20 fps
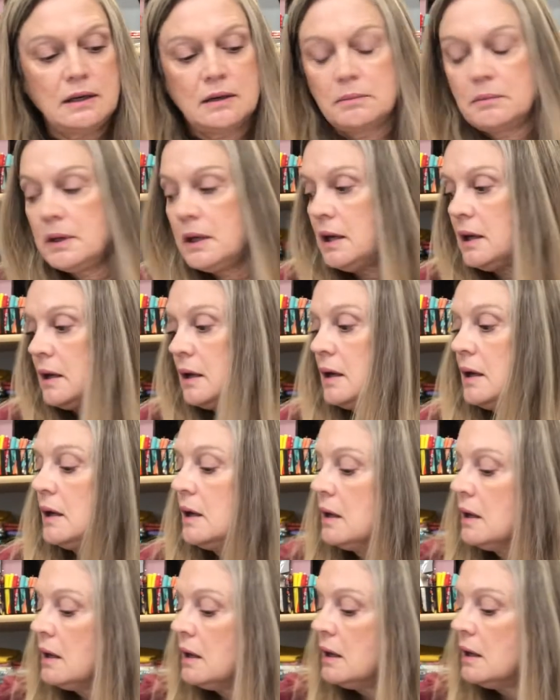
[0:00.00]
and me.
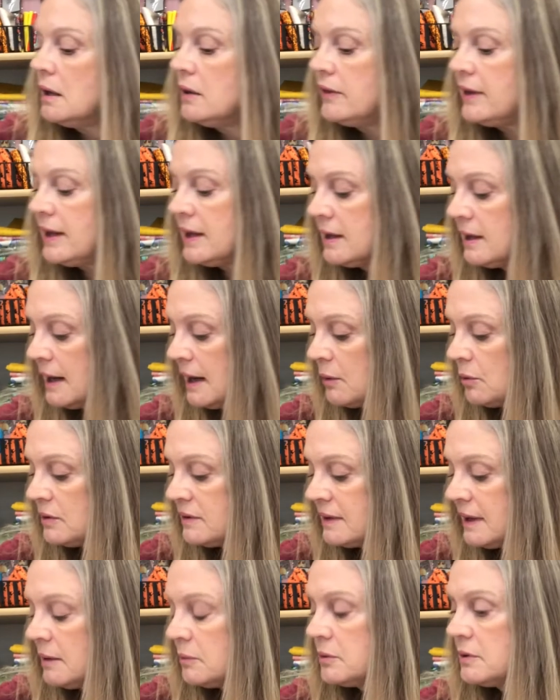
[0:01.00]
Then I was
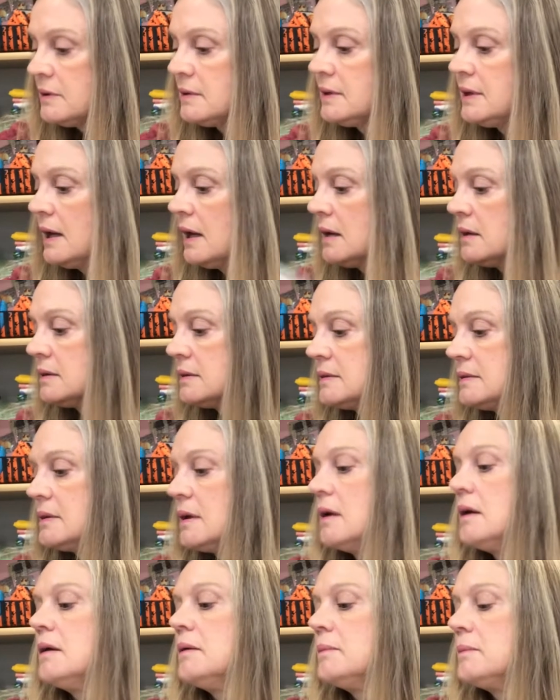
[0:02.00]
able to get
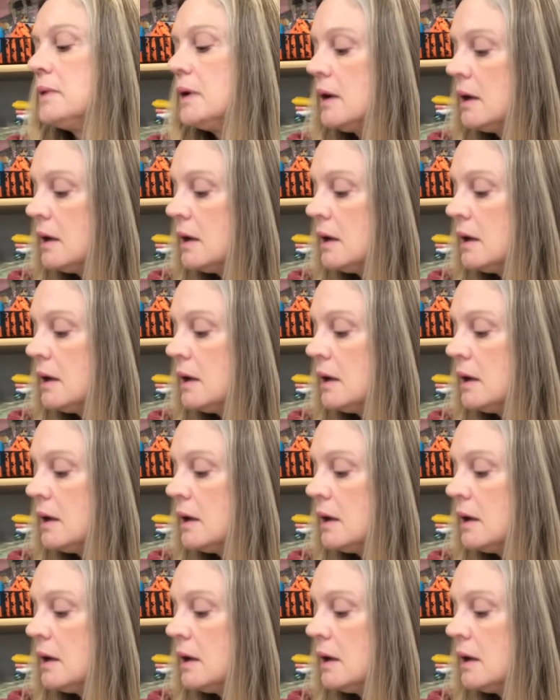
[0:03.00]
some,